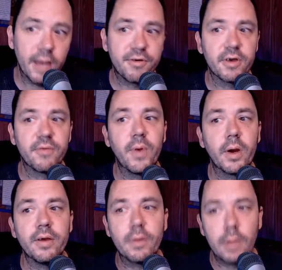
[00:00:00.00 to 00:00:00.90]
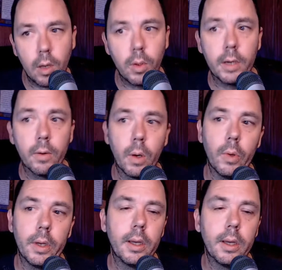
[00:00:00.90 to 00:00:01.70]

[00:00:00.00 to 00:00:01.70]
just very slowly growing,